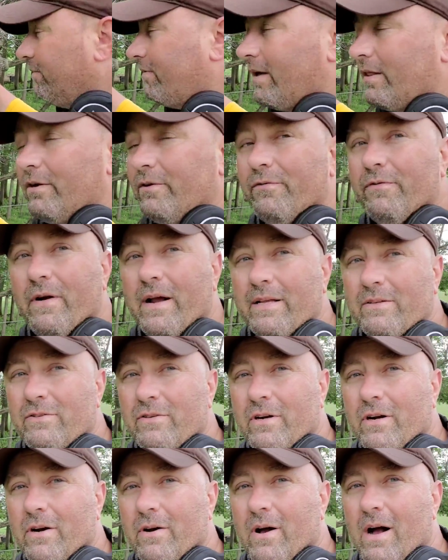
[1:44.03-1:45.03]
of other friends
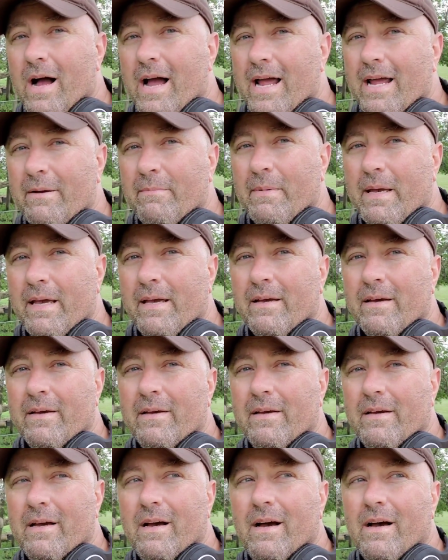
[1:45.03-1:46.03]
that are eyeing me
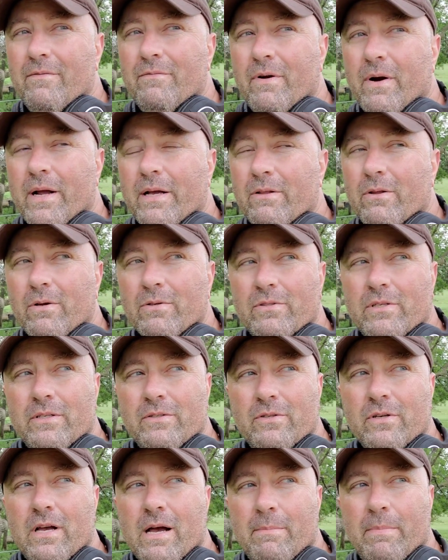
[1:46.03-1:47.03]
very closely.
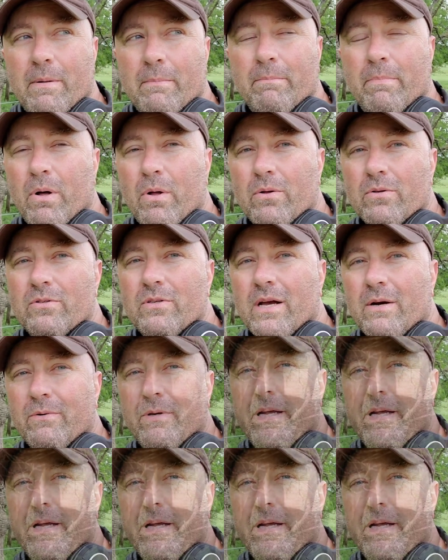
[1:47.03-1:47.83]
There's a couple of bulls out